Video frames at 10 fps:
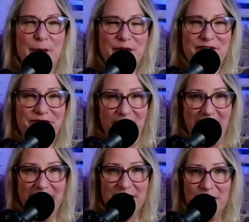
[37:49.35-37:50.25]
I'm
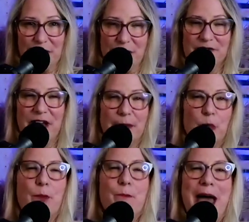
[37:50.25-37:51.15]
inviting you to invite
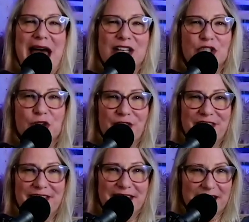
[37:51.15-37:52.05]
more magical
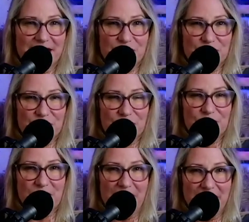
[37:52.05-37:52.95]
thinking into your
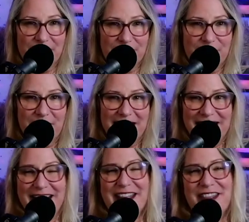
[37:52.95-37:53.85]
life.
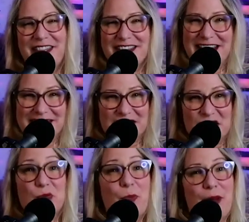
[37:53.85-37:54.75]
It's
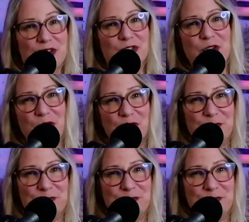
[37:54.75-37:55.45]
special